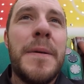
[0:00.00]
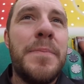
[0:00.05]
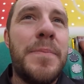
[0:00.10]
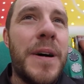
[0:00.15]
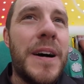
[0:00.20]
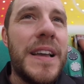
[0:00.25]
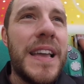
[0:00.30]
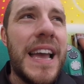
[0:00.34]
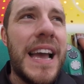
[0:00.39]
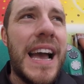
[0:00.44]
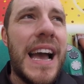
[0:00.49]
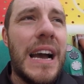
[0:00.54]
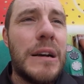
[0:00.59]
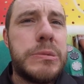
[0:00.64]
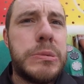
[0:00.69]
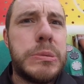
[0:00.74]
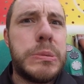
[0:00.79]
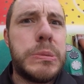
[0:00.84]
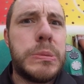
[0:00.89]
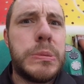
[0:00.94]
But yeah,
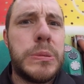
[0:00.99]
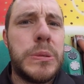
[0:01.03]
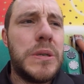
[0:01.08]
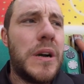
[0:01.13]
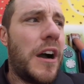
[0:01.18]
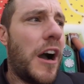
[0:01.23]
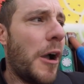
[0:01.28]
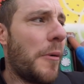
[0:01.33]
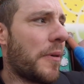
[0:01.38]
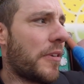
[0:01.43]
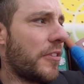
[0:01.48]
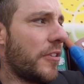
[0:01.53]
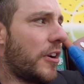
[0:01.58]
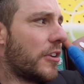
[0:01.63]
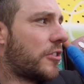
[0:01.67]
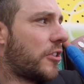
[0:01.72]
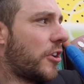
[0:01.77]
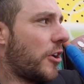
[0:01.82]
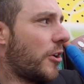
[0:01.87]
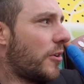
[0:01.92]
I hope it's
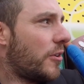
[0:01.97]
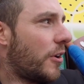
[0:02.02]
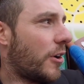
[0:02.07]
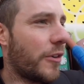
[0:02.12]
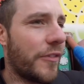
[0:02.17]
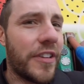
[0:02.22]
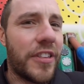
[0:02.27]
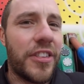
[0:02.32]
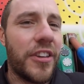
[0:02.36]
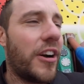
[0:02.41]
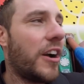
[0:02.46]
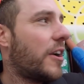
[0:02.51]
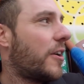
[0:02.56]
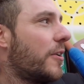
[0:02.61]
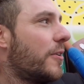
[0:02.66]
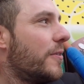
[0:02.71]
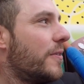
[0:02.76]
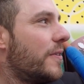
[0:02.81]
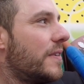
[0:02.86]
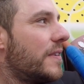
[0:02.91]
not a too long of a
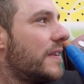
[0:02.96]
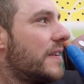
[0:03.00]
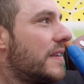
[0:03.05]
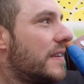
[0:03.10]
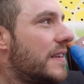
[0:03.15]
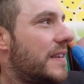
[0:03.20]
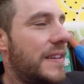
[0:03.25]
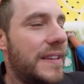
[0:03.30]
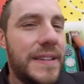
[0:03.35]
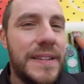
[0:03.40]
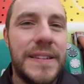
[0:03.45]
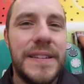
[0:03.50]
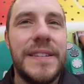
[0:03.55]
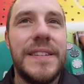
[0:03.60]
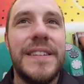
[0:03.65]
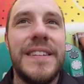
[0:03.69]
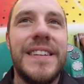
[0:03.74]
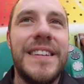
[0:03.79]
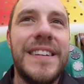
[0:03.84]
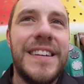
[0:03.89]
cycle.
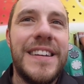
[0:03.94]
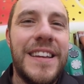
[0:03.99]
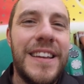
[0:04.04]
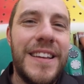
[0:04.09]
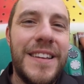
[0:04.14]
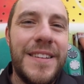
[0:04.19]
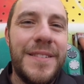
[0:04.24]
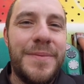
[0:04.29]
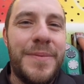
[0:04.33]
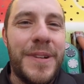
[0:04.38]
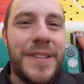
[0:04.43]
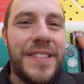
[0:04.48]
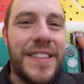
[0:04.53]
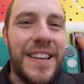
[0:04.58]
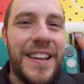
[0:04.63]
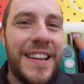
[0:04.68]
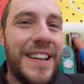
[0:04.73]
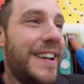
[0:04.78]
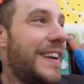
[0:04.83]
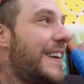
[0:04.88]
Yeah, be having you
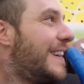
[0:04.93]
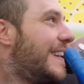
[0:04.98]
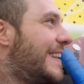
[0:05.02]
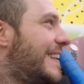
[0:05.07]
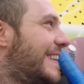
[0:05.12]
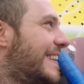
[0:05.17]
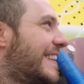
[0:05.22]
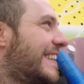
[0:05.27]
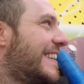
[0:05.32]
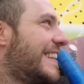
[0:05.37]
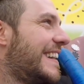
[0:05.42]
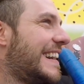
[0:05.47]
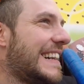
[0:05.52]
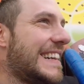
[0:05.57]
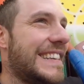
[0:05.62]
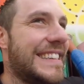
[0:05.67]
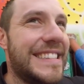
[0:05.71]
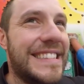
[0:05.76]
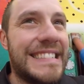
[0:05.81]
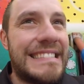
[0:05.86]
throw up.
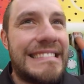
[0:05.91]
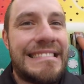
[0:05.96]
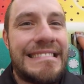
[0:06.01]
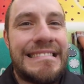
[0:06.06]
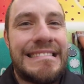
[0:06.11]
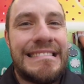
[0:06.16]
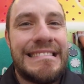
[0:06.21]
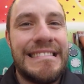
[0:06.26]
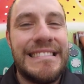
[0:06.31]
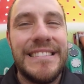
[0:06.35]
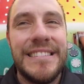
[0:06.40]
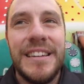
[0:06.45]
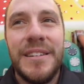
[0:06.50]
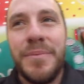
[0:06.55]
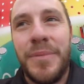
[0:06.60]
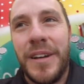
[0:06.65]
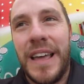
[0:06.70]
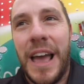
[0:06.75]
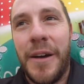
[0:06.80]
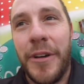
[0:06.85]
Please. Yeah.
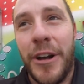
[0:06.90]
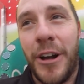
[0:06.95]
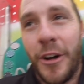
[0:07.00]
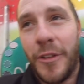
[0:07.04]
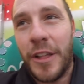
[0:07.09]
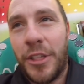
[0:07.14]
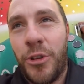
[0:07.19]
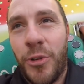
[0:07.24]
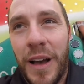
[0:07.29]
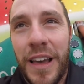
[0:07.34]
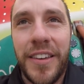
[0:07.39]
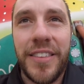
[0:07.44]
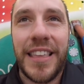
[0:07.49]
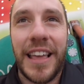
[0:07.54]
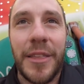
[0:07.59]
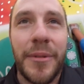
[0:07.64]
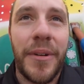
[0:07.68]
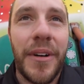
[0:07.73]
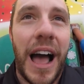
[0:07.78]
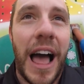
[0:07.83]
But yeah, we've got the twist
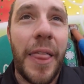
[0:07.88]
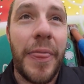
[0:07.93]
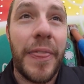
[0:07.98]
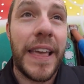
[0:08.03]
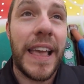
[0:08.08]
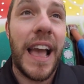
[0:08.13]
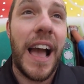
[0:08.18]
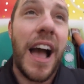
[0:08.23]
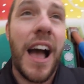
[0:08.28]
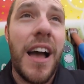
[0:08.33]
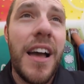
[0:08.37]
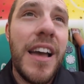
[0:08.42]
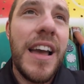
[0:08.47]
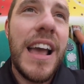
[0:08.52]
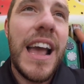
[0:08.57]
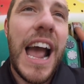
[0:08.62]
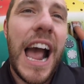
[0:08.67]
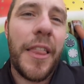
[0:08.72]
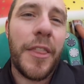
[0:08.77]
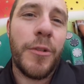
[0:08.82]
and the and the uh,
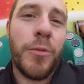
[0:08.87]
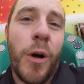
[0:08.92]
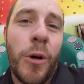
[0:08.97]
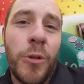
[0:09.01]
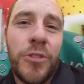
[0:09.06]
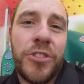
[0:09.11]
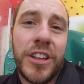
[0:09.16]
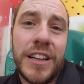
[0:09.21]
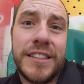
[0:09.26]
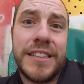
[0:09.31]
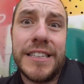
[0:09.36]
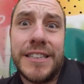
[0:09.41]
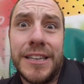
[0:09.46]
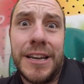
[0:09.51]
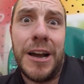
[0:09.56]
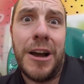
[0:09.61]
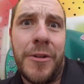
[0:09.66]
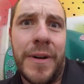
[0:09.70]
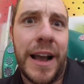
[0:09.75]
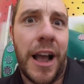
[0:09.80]
and the waltzer to
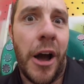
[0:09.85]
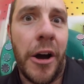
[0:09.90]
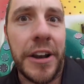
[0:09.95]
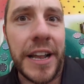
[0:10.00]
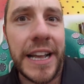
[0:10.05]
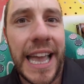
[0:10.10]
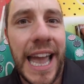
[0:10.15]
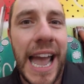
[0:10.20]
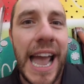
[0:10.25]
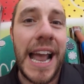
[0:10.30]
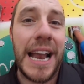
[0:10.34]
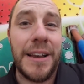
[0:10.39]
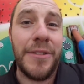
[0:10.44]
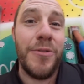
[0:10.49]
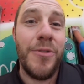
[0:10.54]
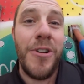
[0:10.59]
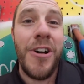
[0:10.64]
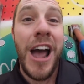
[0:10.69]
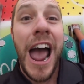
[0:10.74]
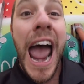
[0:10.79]
do. We're going again.
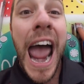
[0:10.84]
Whoa!